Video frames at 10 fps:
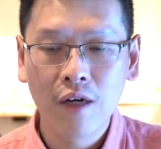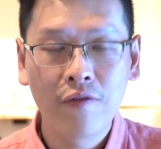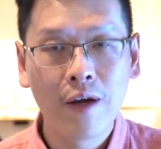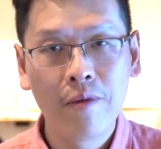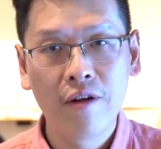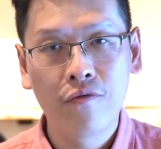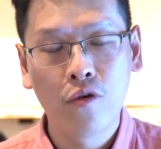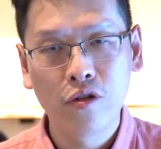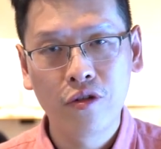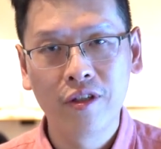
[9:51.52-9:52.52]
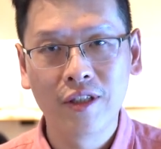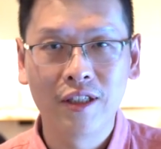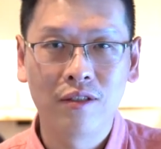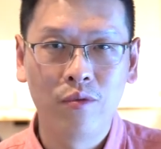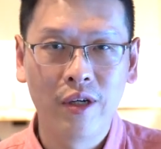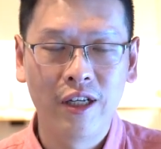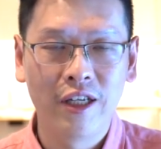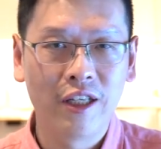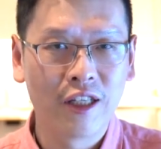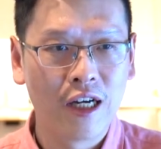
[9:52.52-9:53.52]
family fortune is
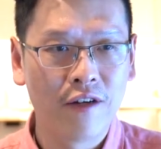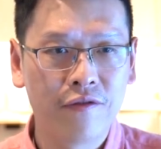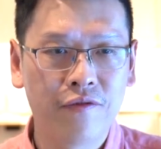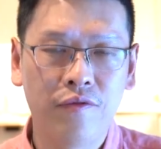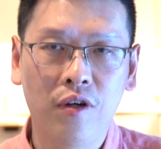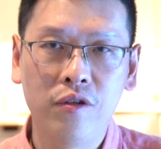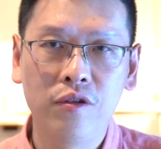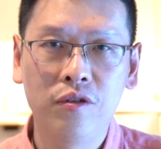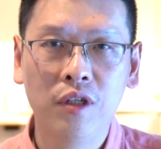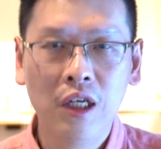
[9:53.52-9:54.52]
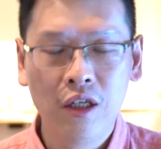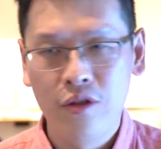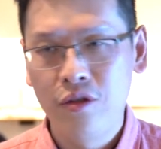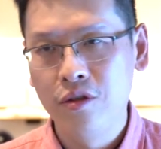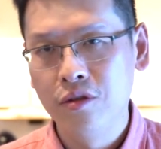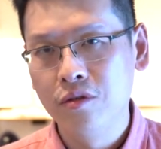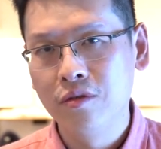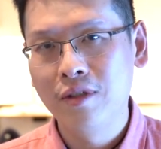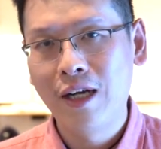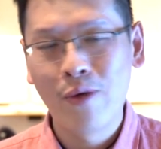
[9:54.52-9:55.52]
really enough for you
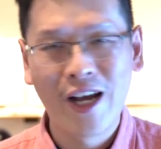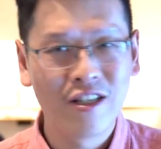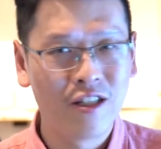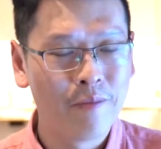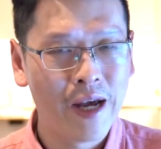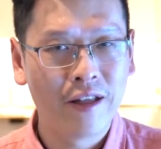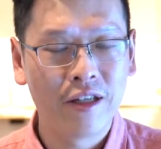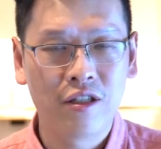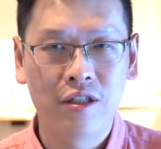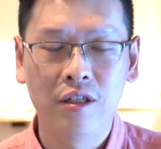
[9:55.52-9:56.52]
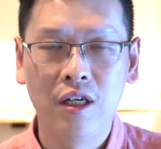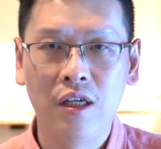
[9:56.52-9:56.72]
to arrange the marriage,